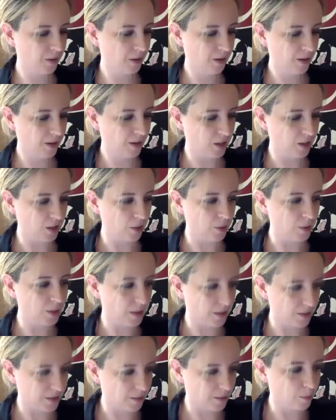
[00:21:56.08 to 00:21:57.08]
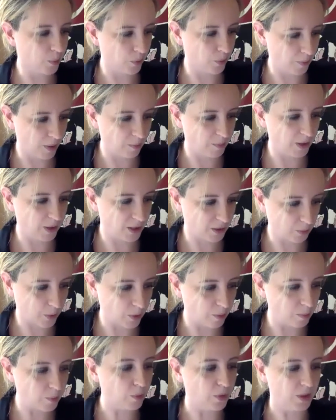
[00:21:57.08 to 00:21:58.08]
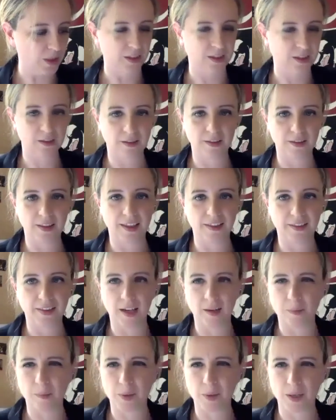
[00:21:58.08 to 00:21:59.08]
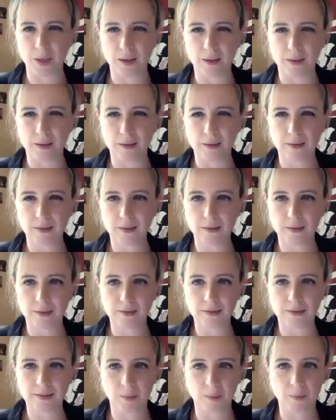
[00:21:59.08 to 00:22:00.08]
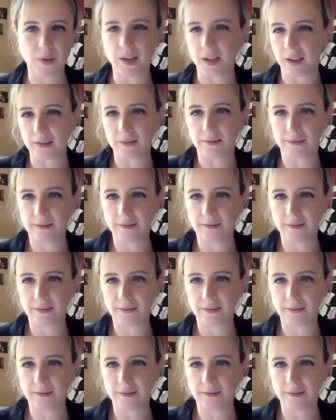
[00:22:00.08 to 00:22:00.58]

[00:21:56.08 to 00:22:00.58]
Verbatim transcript: you know, at, at, some point, maybe tomorrow morning, there'd be something,